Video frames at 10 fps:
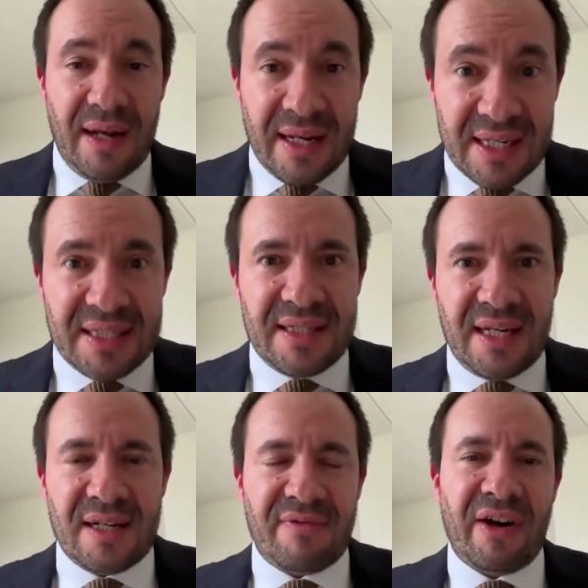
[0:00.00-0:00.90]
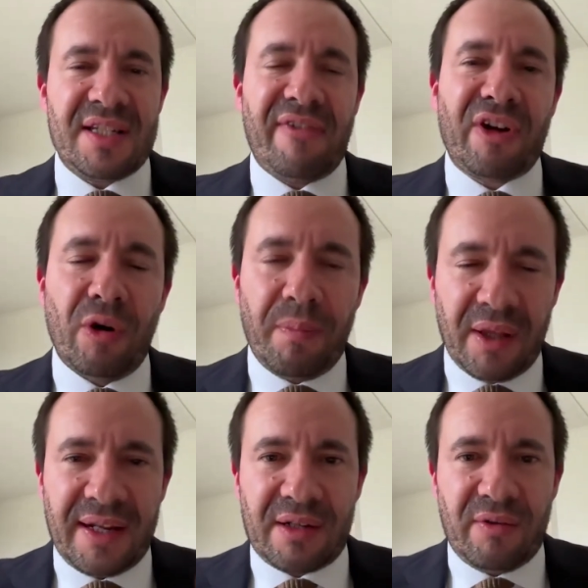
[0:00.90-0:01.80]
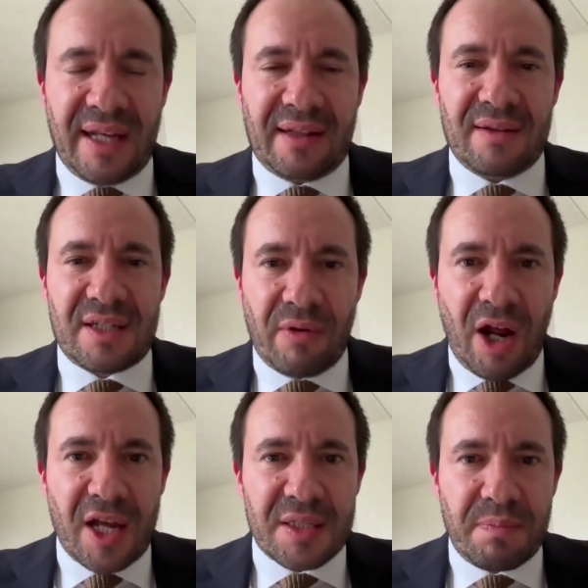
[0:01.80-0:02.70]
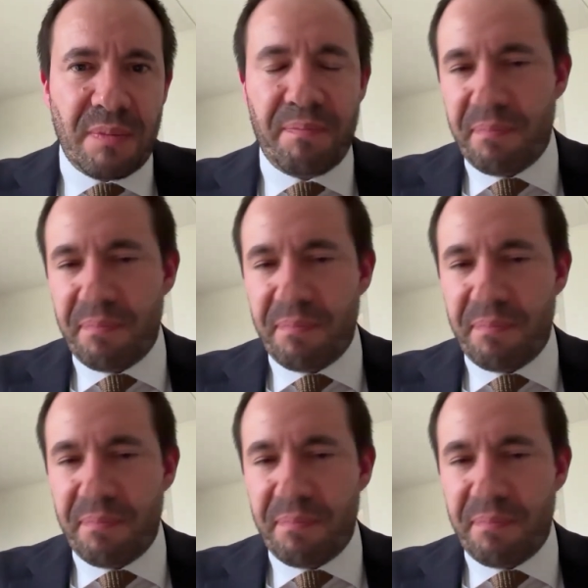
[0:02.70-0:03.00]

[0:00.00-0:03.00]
it is indeed a very difficult political nettle to grasp,